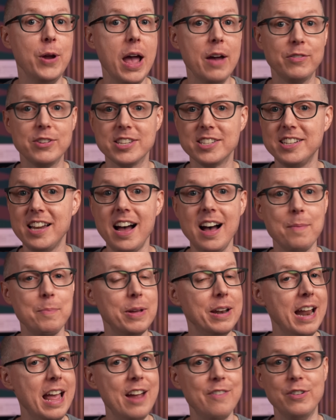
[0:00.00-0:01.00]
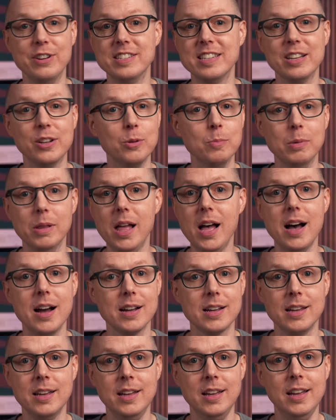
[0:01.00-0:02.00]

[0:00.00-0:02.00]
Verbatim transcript: have to stop at every single block.